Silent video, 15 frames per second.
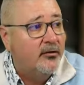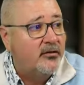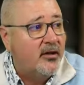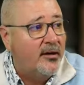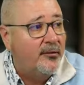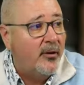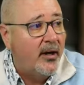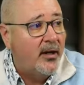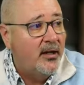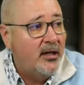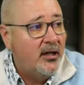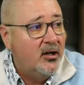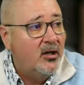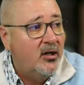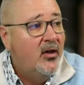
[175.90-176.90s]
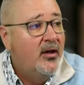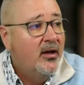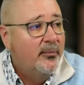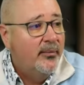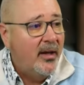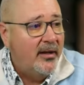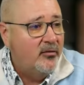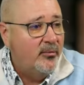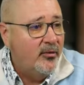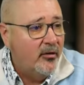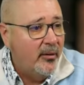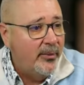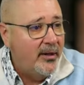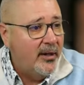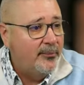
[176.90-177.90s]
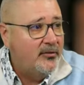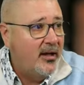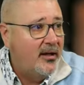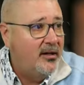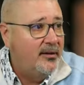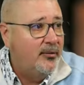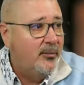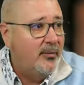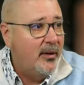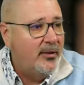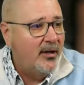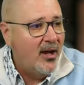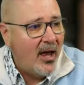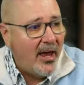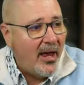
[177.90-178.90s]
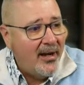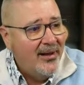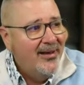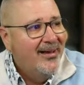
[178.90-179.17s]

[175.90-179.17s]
say it right here. May even already be updated, but maybe not.